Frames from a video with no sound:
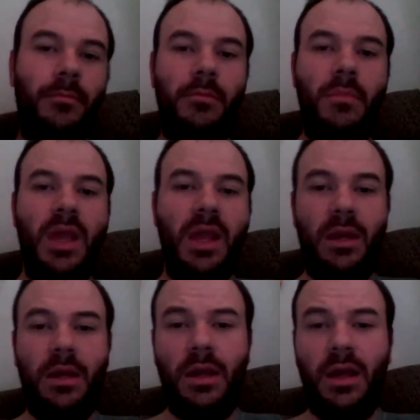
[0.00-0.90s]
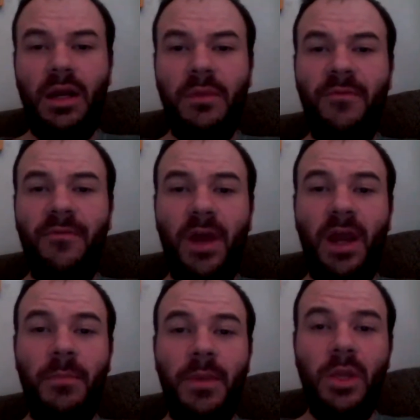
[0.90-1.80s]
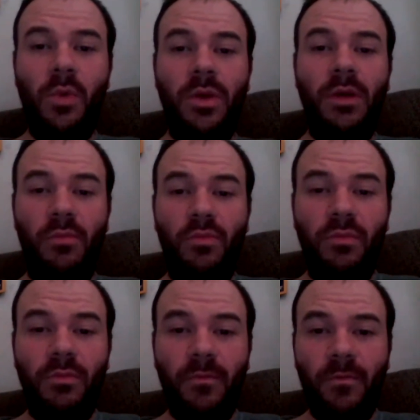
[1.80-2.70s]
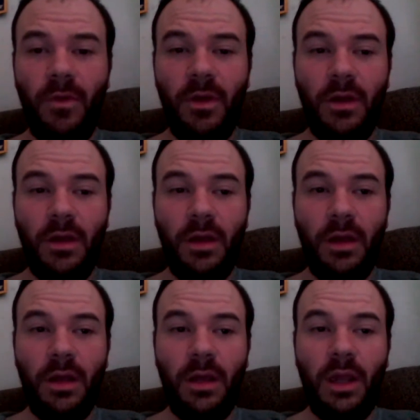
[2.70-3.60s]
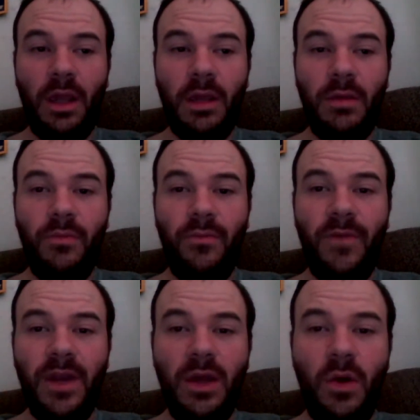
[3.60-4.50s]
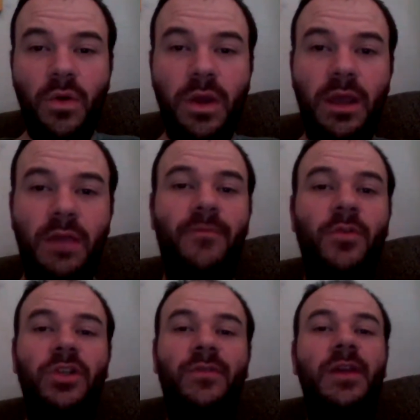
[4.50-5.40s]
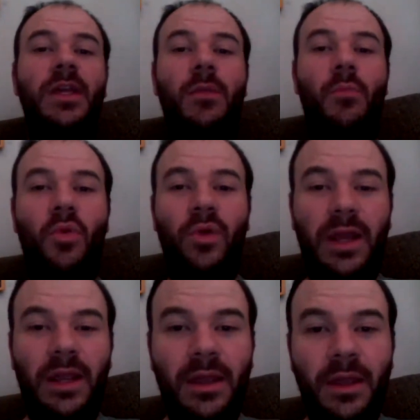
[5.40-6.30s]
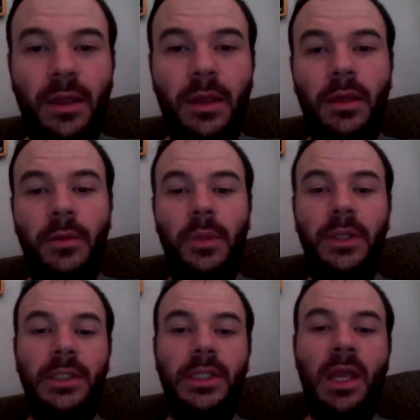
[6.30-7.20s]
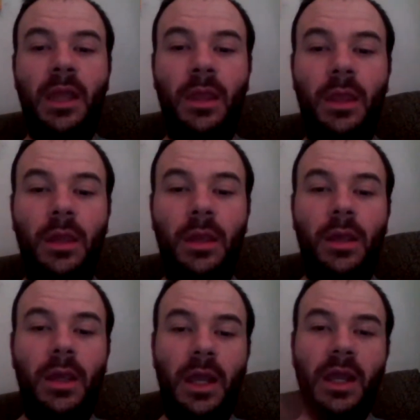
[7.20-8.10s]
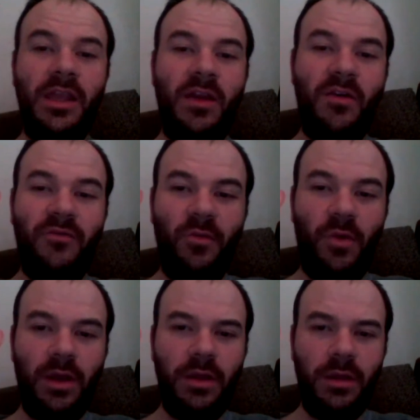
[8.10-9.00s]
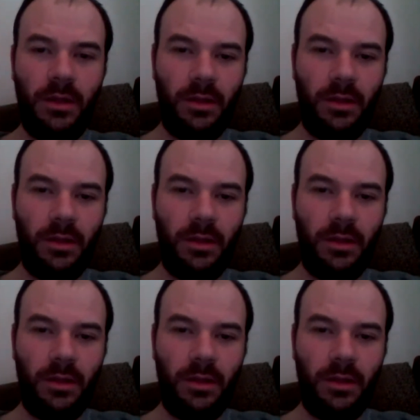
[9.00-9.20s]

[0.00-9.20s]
Man, I never thought I'd be doing a video first thing in the morning. But still, hey there everyone!